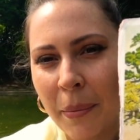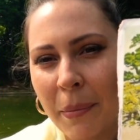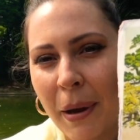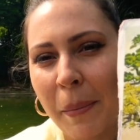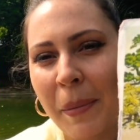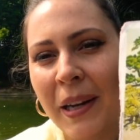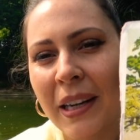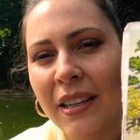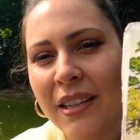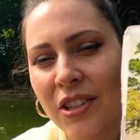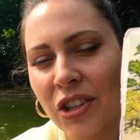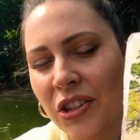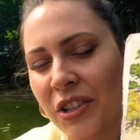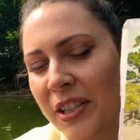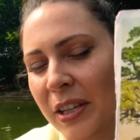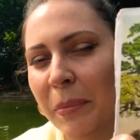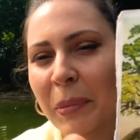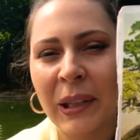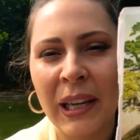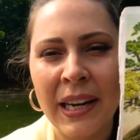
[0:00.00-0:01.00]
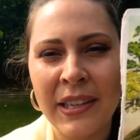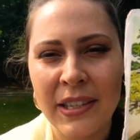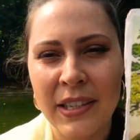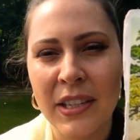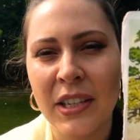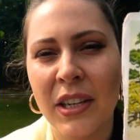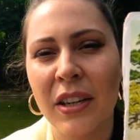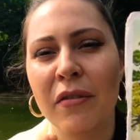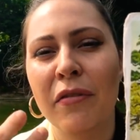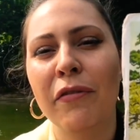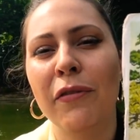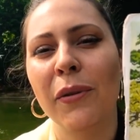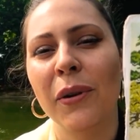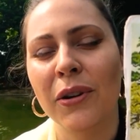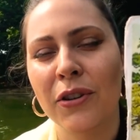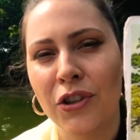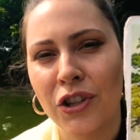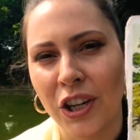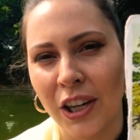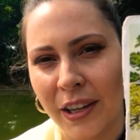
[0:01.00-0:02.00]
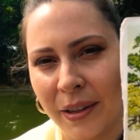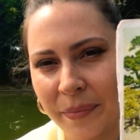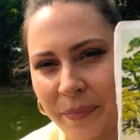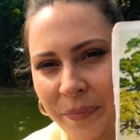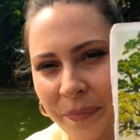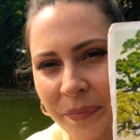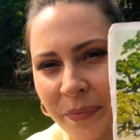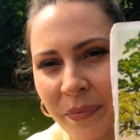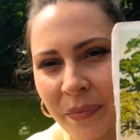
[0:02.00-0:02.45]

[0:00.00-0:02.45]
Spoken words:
Maybe it just symbolizes good fortune.